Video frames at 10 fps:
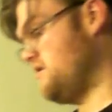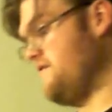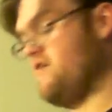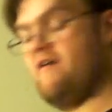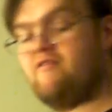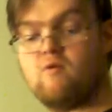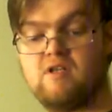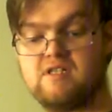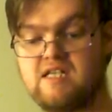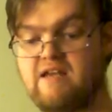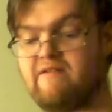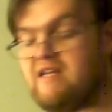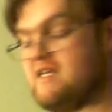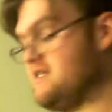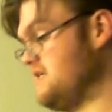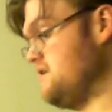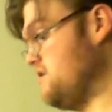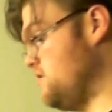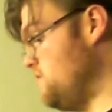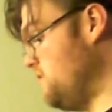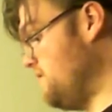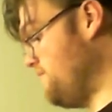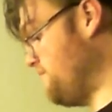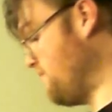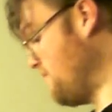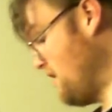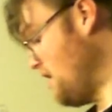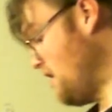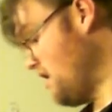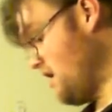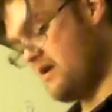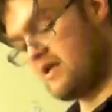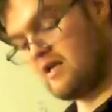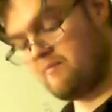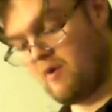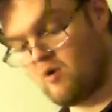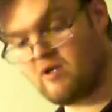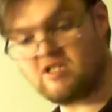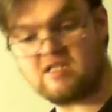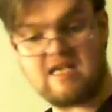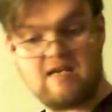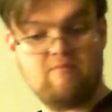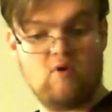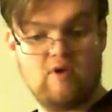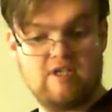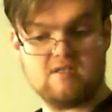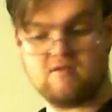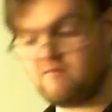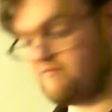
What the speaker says: If you have to roll a save against it, you get a bonus 10 points.